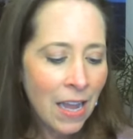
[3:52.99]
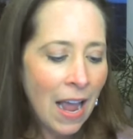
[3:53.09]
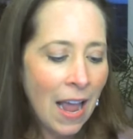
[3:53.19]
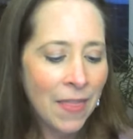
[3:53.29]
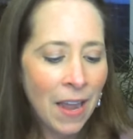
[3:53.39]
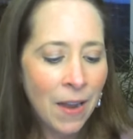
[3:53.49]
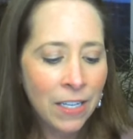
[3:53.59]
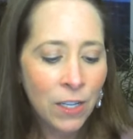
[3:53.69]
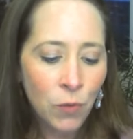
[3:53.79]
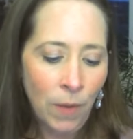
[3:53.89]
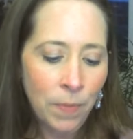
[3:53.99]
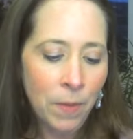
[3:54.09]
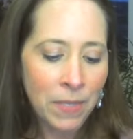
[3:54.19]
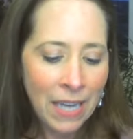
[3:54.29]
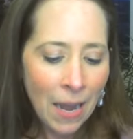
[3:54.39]
and they disrupt the
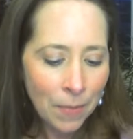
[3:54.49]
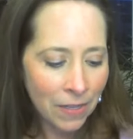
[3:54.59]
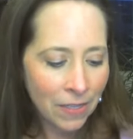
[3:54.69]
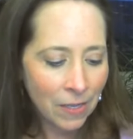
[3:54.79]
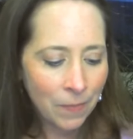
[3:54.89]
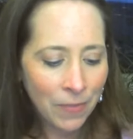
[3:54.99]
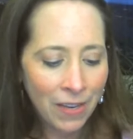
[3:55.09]
metabolism.